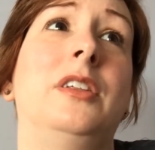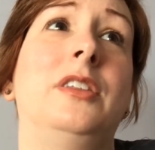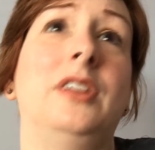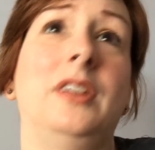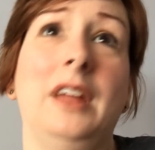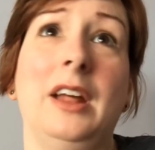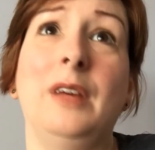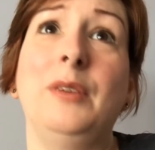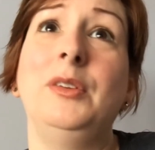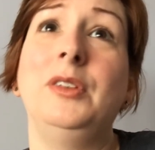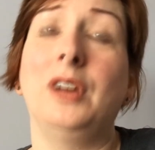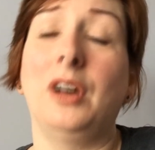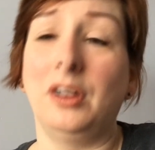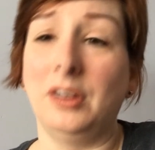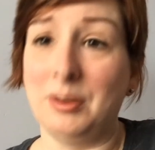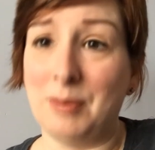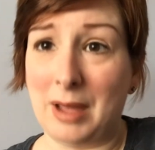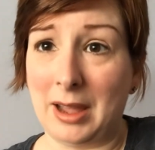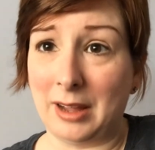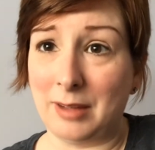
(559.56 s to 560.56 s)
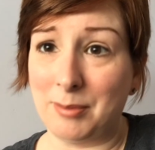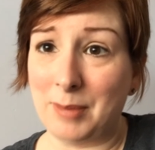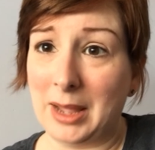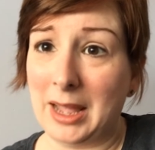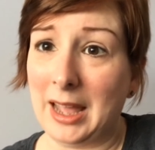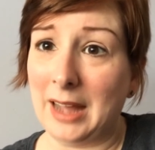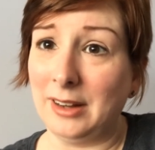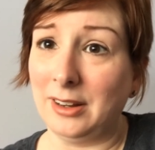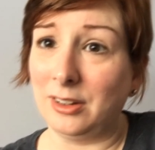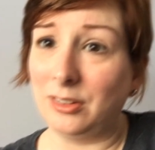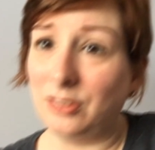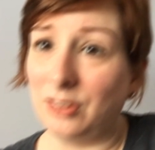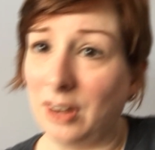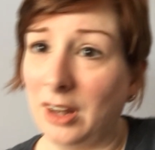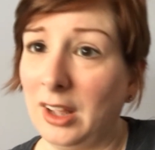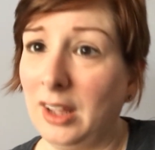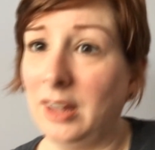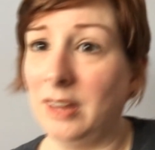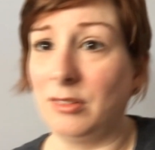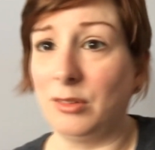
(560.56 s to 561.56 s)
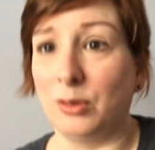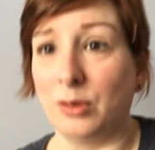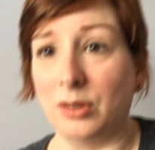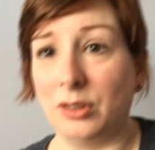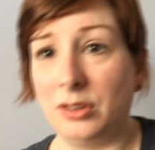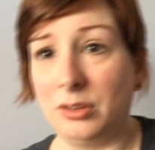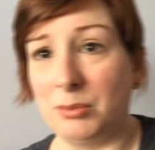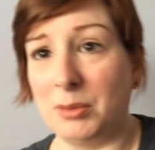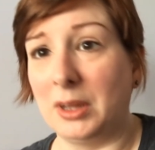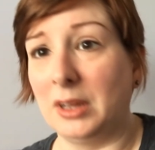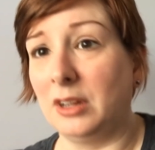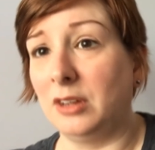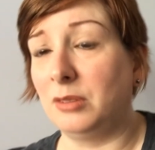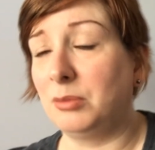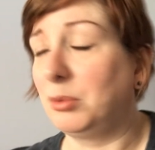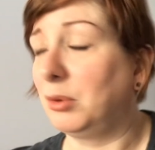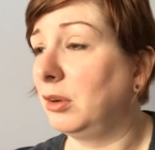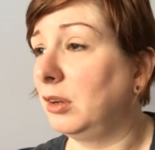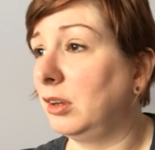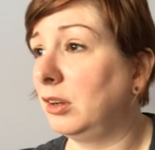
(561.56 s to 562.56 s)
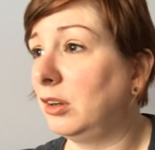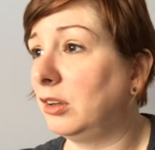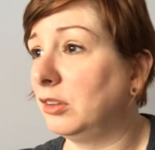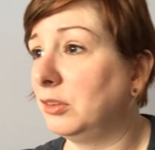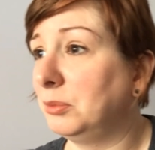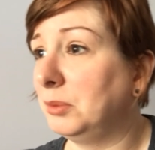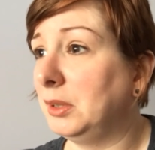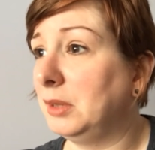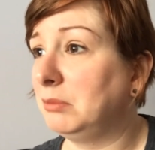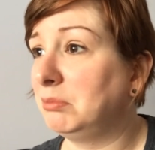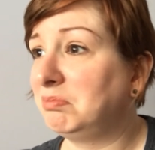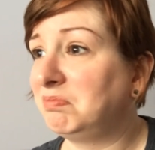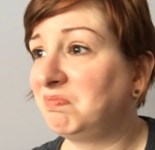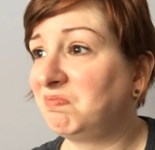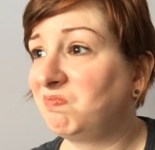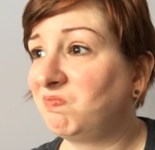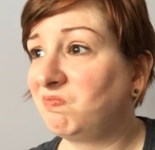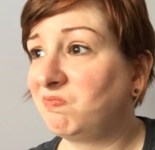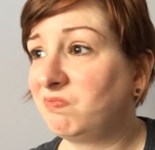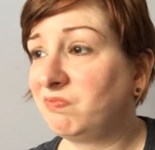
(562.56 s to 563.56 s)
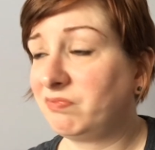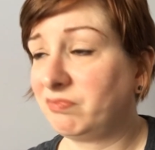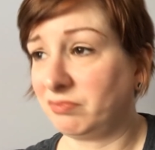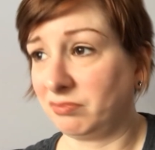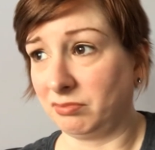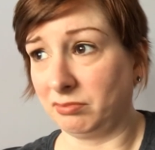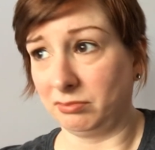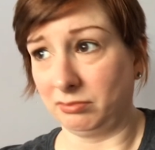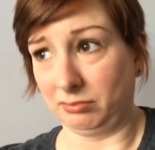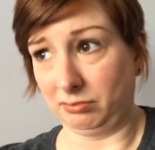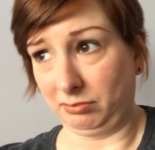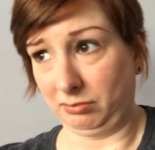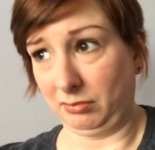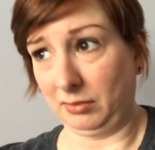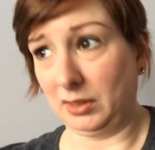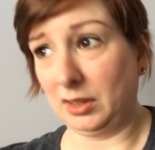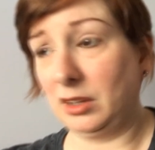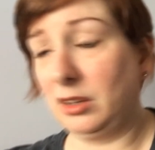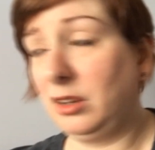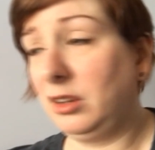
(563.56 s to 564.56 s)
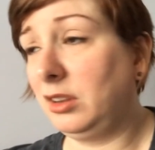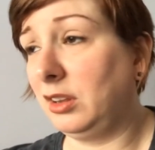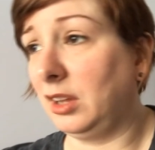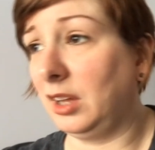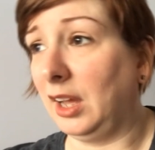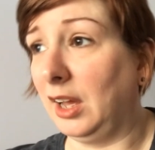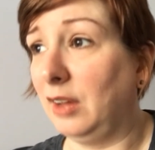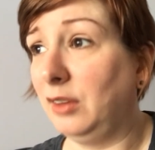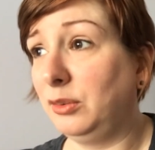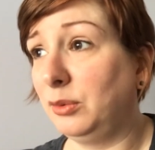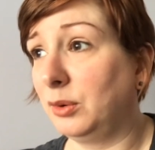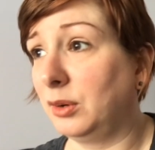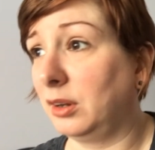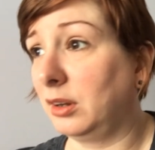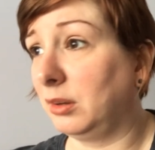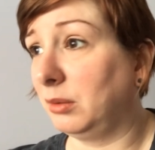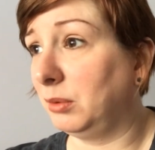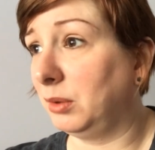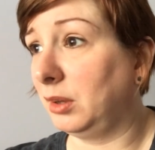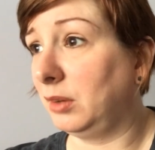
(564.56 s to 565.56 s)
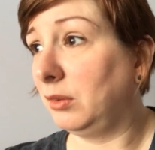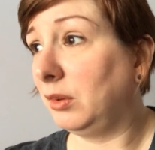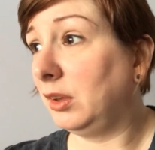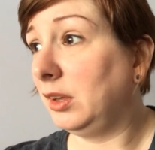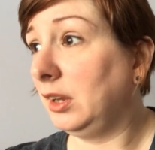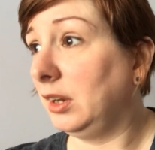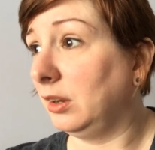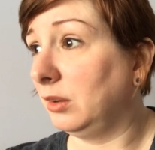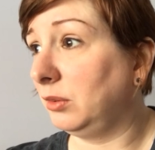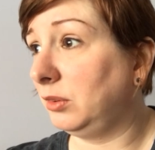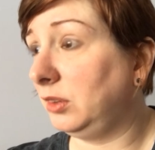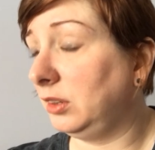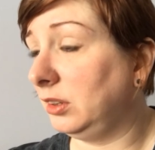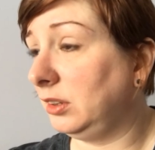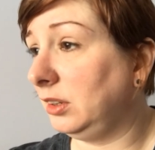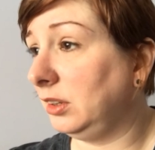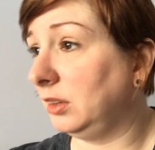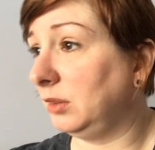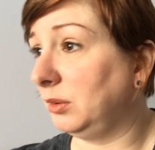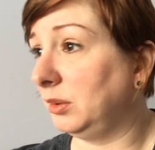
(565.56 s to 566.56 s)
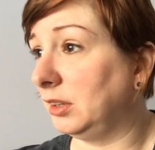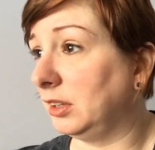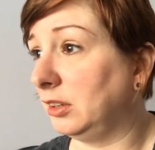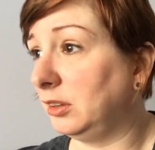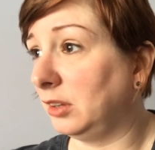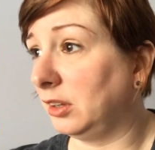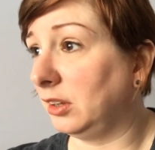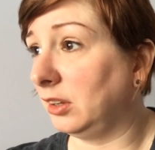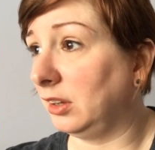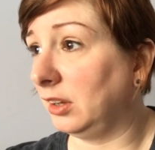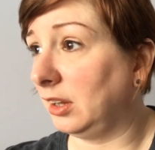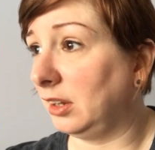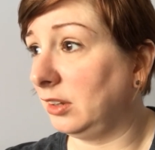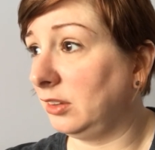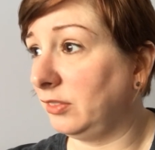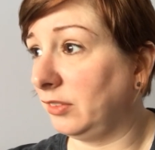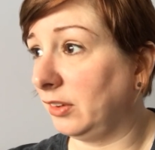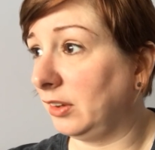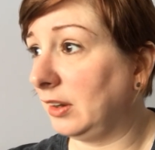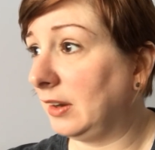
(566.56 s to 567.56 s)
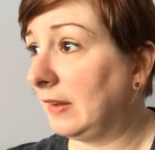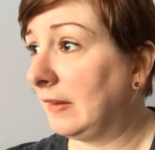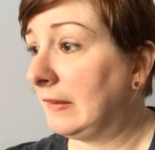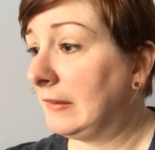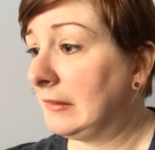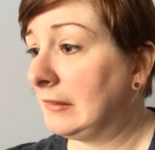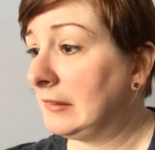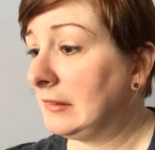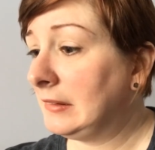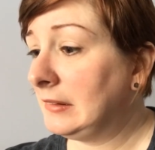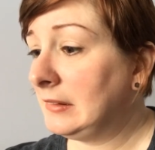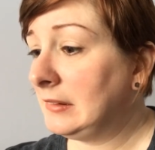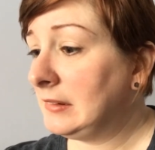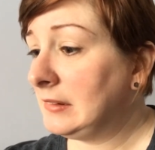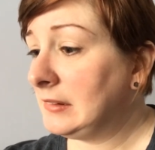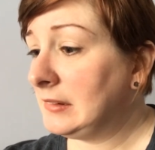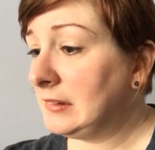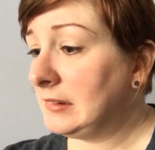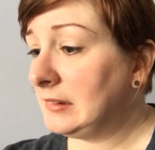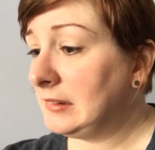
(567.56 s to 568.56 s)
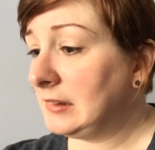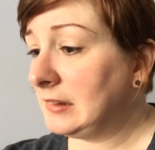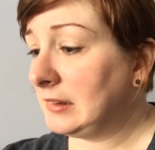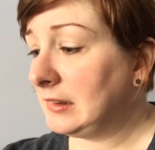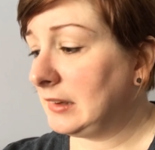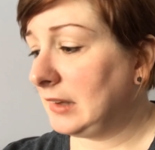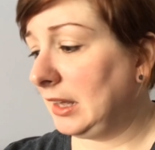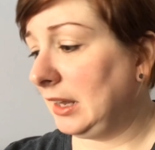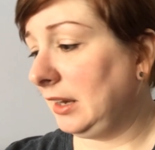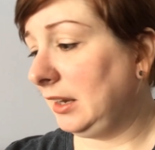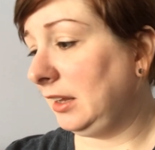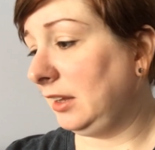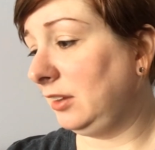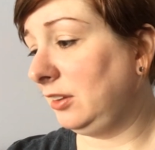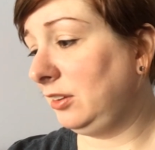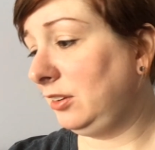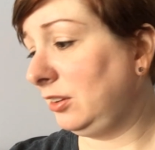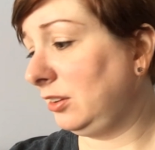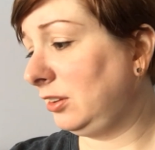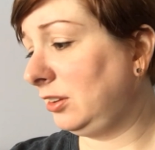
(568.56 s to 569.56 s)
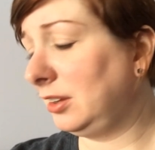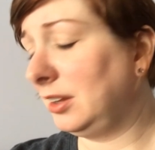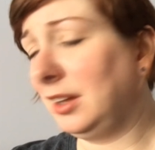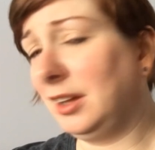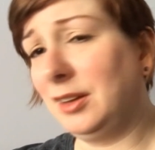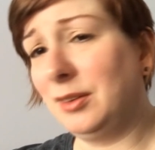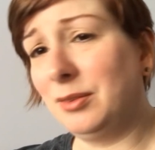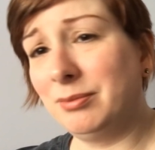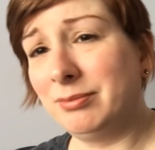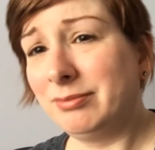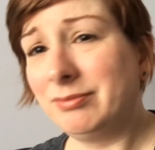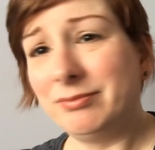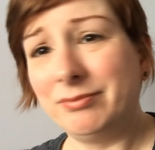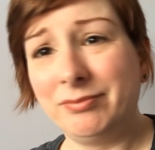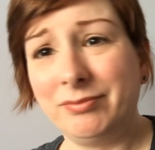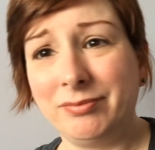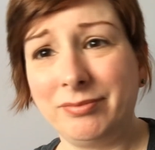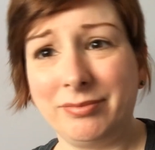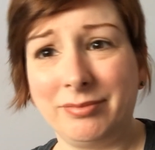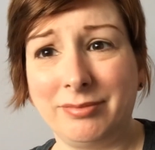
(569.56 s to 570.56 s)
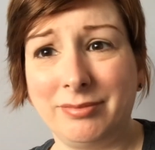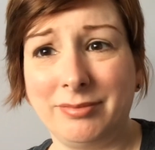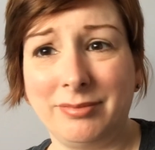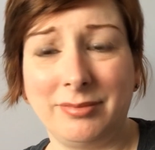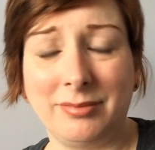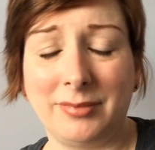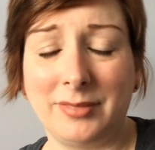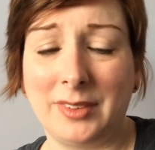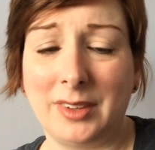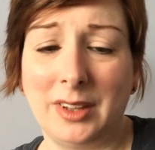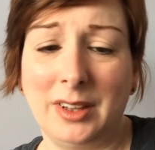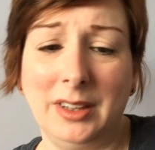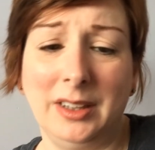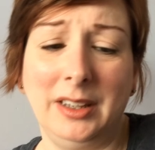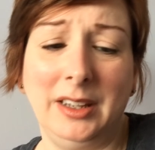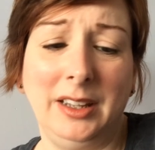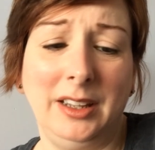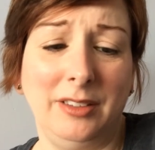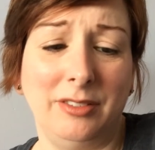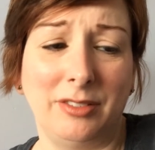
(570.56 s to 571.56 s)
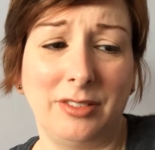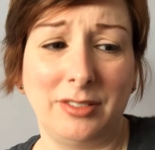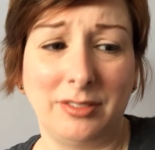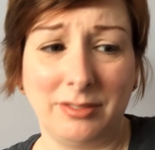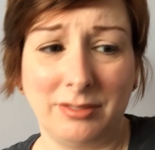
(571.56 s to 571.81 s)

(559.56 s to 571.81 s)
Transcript: so that was all in the back of my head yesterday, and of course my lunch Brian calls me and she's like, How's work? I'm like, Well, you know, I'm still dealing with this, other than that it's fine. And he's just like leave